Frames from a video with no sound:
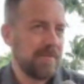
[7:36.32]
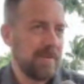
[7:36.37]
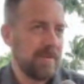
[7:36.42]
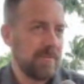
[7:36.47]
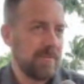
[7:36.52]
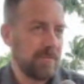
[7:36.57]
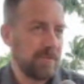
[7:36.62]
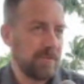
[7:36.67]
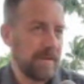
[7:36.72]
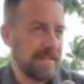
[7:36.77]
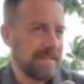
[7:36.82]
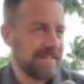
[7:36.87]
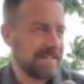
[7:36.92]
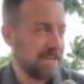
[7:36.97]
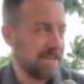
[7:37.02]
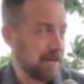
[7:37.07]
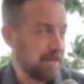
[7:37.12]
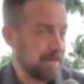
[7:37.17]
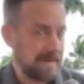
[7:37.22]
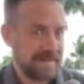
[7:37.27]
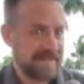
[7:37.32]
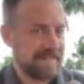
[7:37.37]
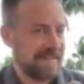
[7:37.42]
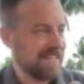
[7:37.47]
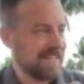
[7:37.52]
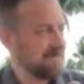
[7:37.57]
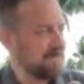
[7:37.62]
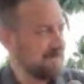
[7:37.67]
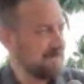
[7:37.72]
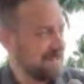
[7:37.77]
people got scared by
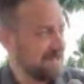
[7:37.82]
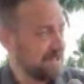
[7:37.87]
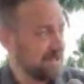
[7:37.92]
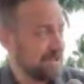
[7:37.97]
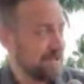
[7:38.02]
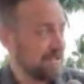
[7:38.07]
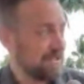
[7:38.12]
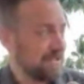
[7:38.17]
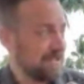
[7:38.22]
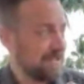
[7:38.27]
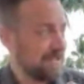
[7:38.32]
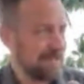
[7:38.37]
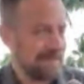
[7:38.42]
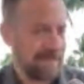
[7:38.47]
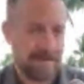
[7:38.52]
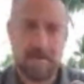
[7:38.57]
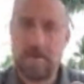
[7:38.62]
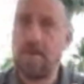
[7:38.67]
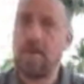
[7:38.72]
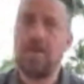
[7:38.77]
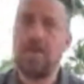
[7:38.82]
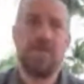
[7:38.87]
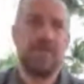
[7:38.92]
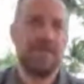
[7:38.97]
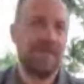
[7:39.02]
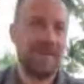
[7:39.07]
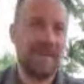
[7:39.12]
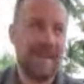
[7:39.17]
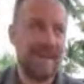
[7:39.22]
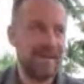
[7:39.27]
text messages too. Like,
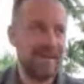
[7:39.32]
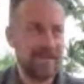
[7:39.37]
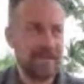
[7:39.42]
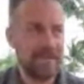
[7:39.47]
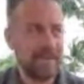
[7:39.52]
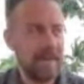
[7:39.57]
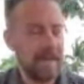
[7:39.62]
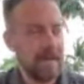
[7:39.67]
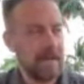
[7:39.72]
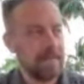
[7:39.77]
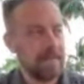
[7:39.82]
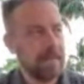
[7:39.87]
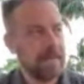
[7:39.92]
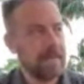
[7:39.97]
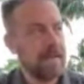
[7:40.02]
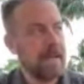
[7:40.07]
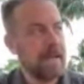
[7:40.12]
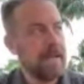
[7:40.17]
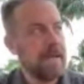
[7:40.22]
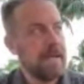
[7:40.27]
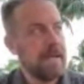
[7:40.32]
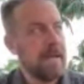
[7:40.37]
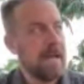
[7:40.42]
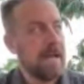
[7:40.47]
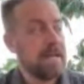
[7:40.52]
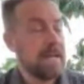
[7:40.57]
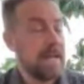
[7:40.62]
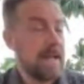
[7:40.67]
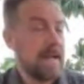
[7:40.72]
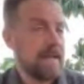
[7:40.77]
oh, we can't do that. But
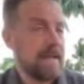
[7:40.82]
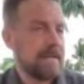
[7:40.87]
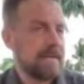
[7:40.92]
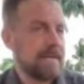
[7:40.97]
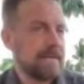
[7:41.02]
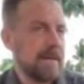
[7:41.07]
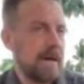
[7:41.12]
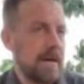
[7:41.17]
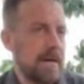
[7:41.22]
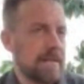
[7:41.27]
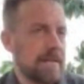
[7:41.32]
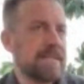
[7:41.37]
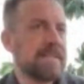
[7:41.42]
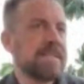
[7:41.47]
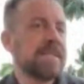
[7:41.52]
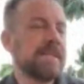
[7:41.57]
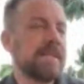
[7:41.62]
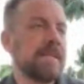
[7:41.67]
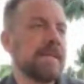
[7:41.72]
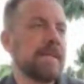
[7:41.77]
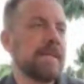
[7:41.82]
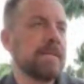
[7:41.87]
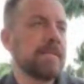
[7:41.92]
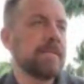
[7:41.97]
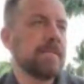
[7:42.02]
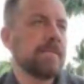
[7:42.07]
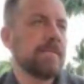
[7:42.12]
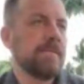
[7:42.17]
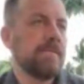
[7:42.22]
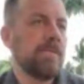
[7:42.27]
and honestly,
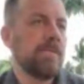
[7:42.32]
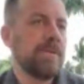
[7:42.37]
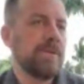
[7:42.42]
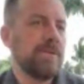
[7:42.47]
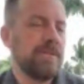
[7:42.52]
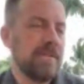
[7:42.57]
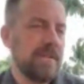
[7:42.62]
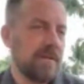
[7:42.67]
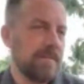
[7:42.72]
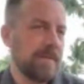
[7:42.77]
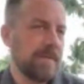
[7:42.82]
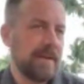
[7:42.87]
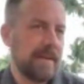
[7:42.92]
when you think about